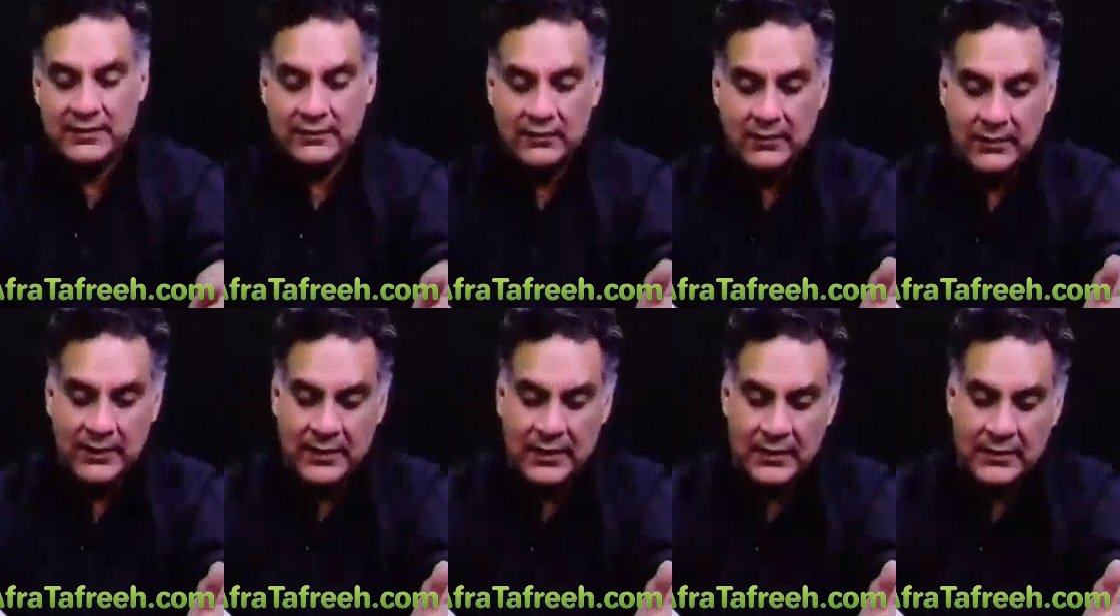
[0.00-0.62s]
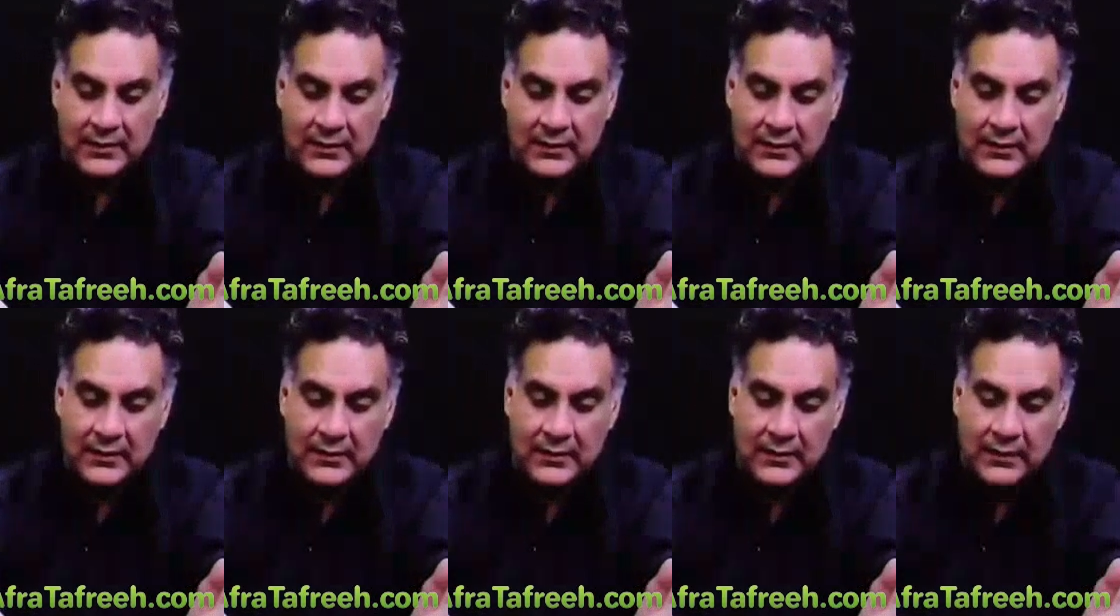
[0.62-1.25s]
will be there.
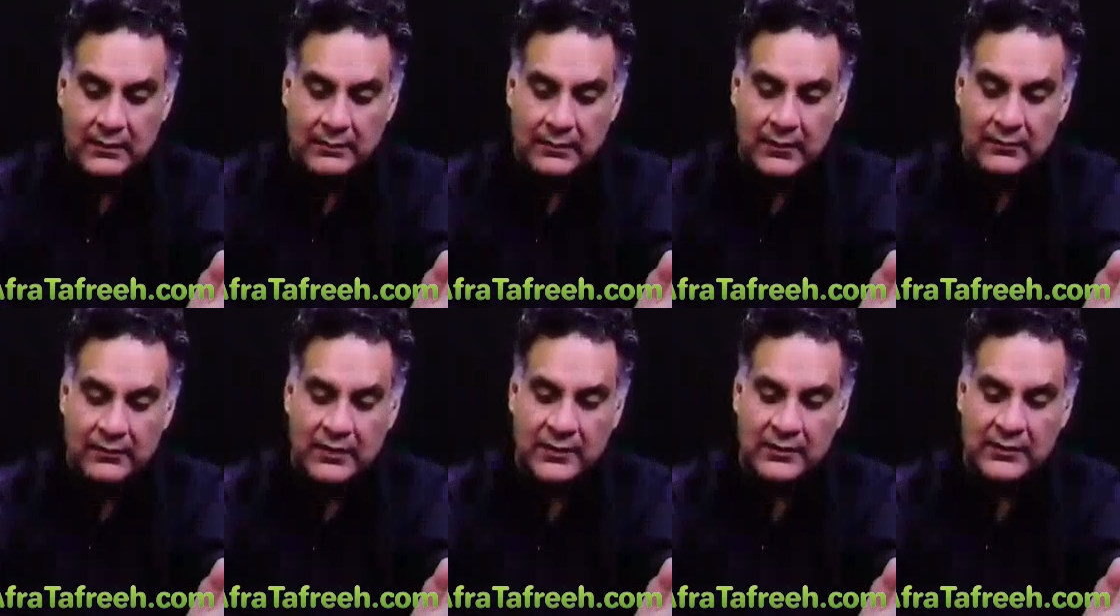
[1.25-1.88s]
Littlefield